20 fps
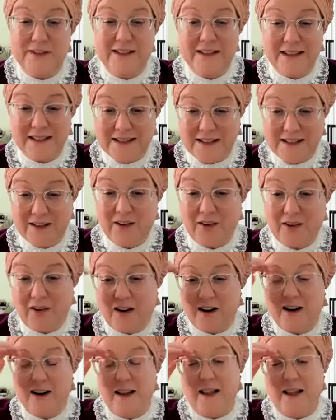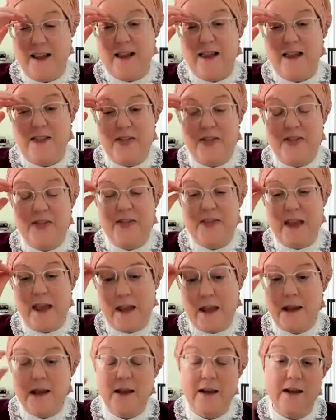and Yissachar,
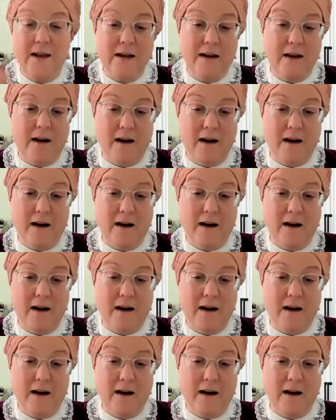they